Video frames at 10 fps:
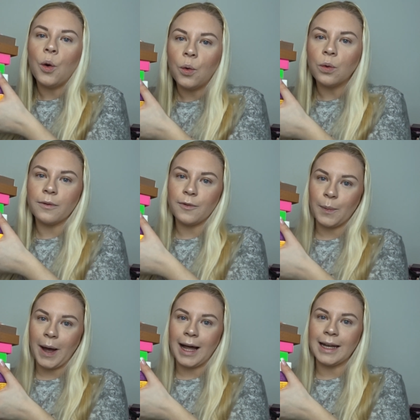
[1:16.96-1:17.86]
all of
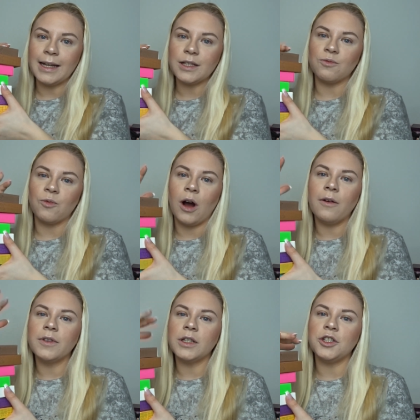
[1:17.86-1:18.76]
the palettes
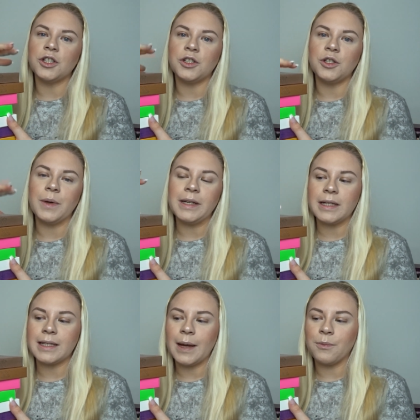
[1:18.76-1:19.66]
rather than just doing
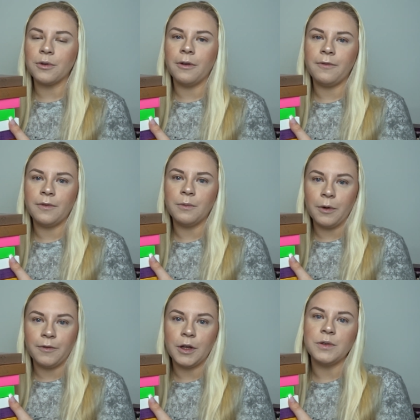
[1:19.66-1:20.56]
separate
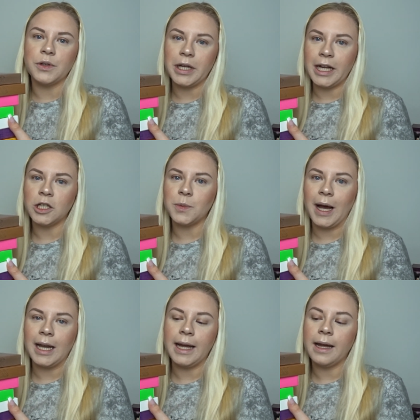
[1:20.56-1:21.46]
reviews on each
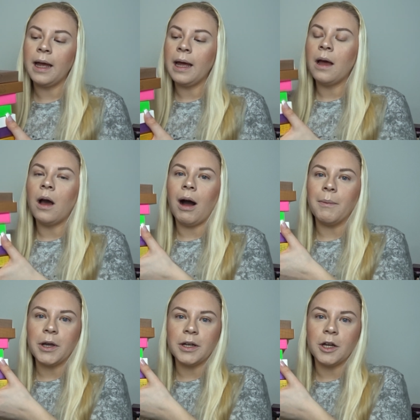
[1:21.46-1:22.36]
palette
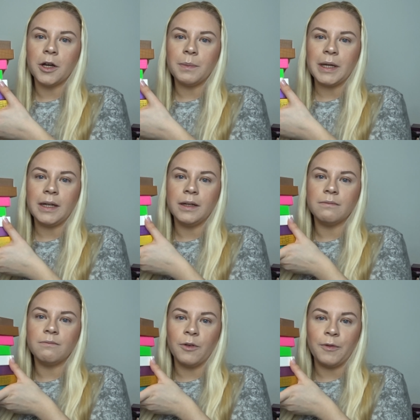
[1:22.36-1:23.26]
I'm gonna be
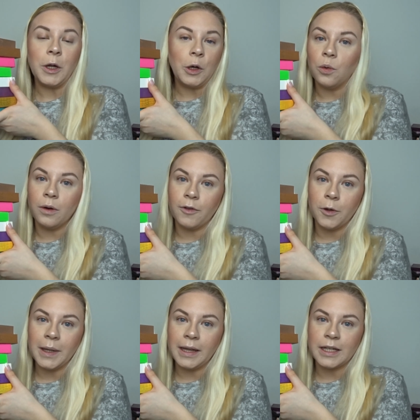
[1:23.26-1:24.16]
reviewing all of
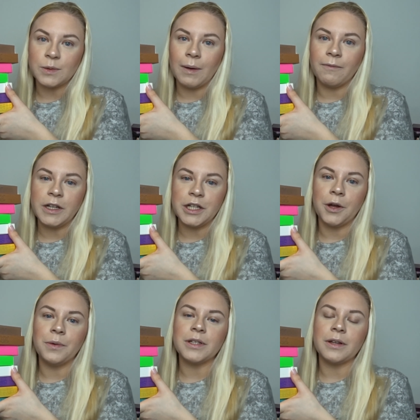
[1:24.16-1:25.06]
them in this one
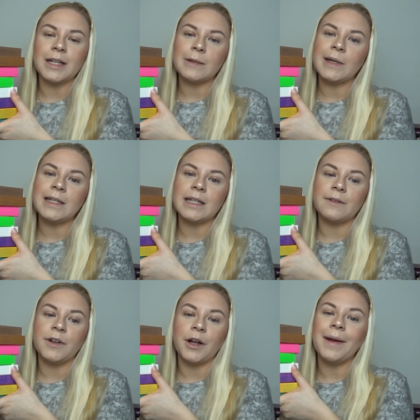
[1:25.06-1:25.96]
video so this means
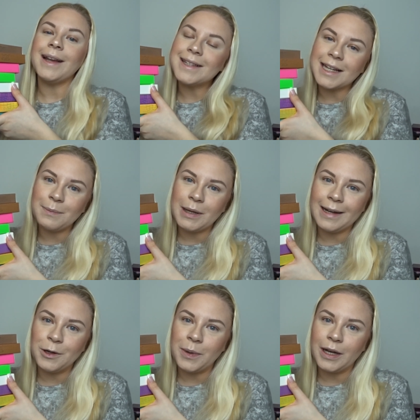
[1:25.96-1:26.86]
this video is gonna be
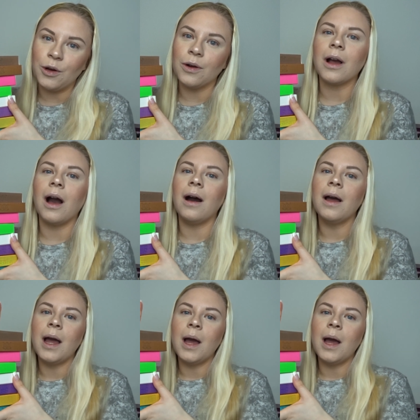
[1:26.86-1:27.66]
a little bit longer